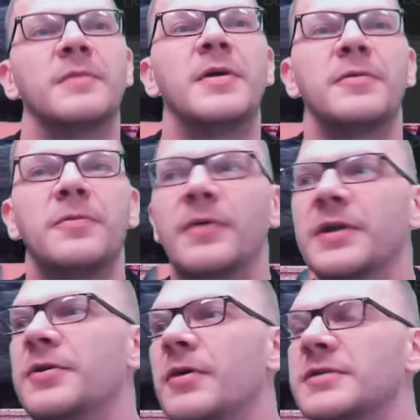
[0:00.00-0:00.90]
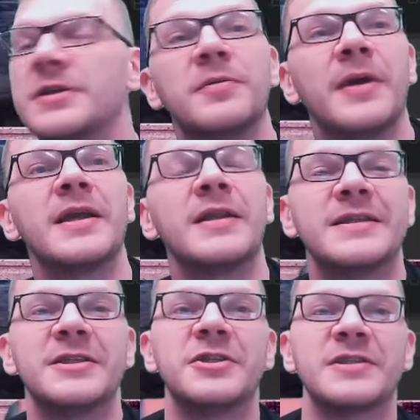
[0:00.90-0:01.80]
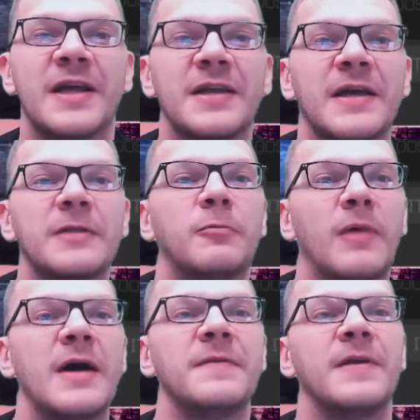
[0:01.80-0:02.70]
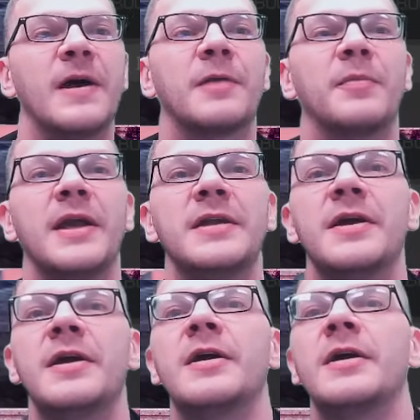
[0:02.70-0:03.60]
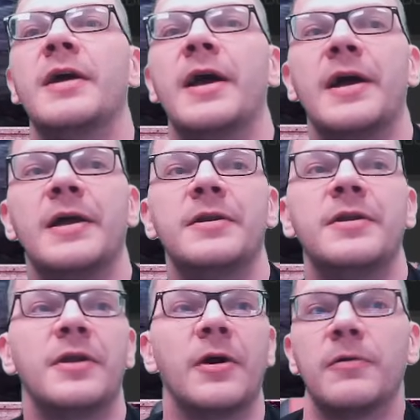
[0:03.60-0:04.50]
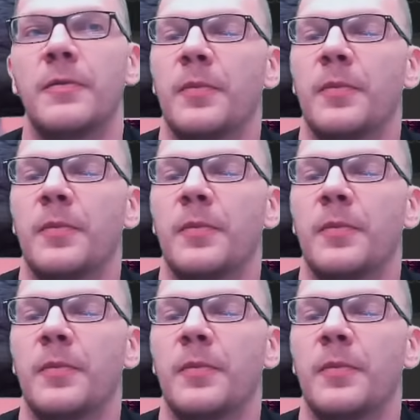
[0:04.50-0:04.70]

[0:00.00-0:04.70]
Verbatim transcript: about what goes into making decisions like that, why they are made, and you know